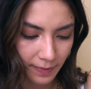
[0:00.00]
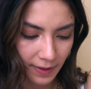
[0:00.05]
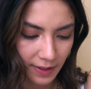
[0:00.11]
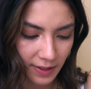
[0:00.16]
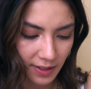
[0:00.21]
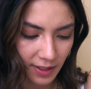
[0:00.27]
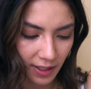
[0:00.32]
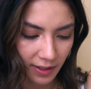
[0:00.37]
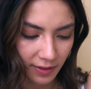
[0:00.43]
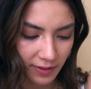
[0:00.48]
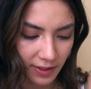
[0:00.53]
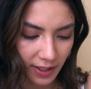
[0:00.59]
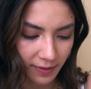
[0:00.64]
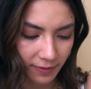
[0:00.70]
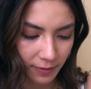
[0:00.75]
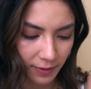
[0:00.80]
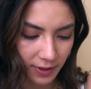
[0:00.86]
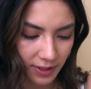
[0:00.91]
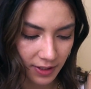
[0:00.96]
It's kind of
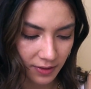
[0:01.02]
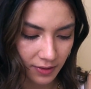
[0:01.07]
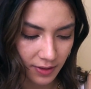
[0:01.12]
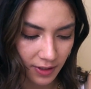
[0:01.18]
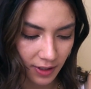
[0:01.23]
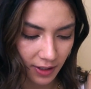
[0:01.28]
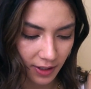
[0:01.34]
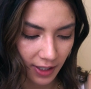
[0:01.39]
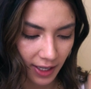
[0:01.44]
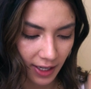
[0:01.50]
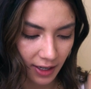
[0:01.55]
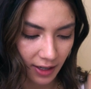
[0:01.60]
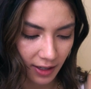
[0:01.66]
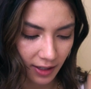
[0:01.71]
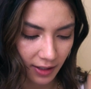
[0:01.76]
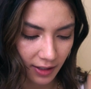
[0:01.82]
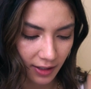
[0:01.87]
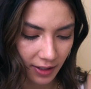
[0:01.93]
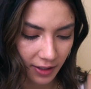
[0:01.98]
tough once you start
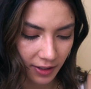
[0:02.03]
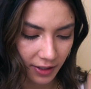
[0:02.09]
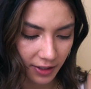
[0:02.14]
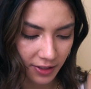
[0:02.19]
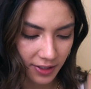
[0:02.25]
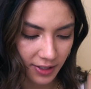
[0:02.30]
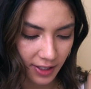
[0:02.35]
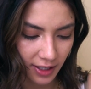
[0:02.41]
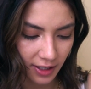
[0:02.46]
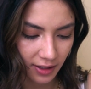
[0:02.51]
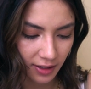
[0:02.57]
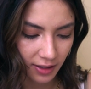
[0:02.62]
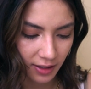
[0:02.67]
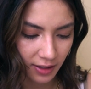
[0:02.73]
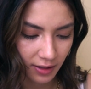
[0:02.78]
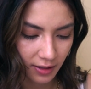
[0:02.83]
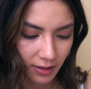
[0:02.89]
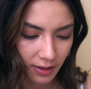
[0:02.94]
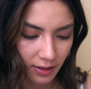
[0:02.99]
editing near your skin.
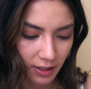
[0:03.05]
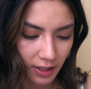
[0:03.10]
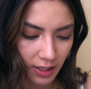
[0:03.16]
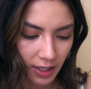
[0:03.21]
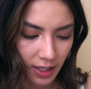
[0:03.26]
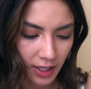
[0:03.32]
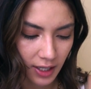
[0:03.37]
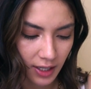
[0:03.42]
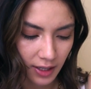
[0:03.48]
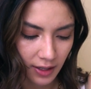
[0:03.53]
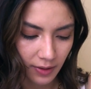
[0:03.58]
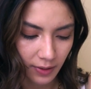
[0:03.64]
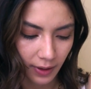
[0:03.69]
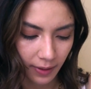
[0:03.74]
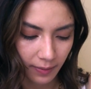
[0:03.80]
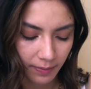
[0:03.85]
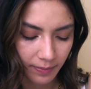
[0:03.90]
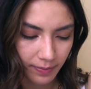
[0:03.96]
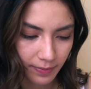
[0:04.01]
Okay,
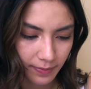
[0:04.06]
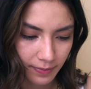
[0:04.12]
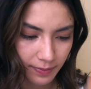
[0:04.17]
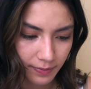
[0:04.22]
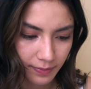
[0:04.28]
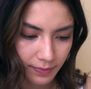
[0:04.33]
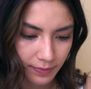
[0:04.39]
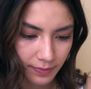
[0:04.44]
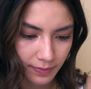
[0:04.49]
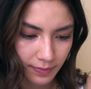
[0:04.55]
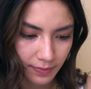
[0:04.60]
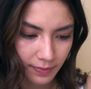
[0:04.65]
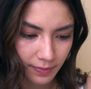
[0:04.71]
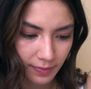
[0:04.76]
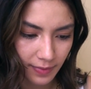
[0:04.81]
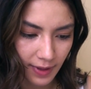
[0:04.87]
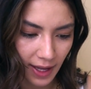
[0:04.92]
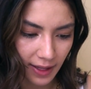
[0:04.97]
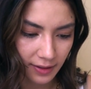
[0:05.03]

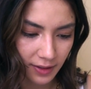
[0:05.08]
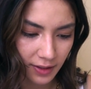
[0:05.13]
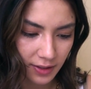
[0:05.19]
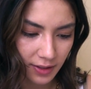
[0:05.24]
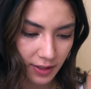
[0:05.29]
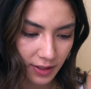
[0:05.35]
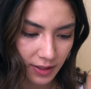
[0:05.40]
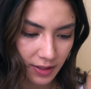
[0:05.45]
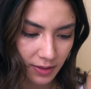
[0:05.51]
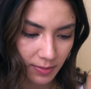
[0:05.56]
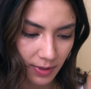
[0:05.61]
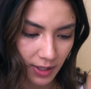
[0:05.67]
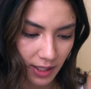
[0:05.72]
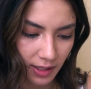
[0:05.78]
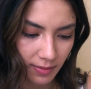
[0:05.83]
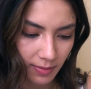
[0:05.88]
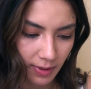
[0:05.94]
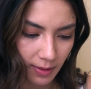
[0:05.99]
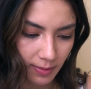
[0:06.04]
that looks good to
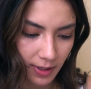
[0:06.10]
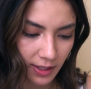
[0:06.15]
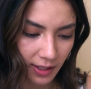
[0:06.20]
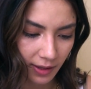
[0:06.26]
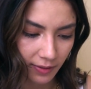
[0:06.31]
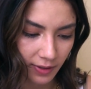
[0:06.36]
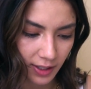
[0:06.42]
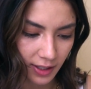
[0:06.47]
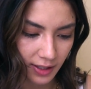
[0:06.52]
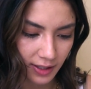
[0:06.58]
me. Maybe I'll get rid of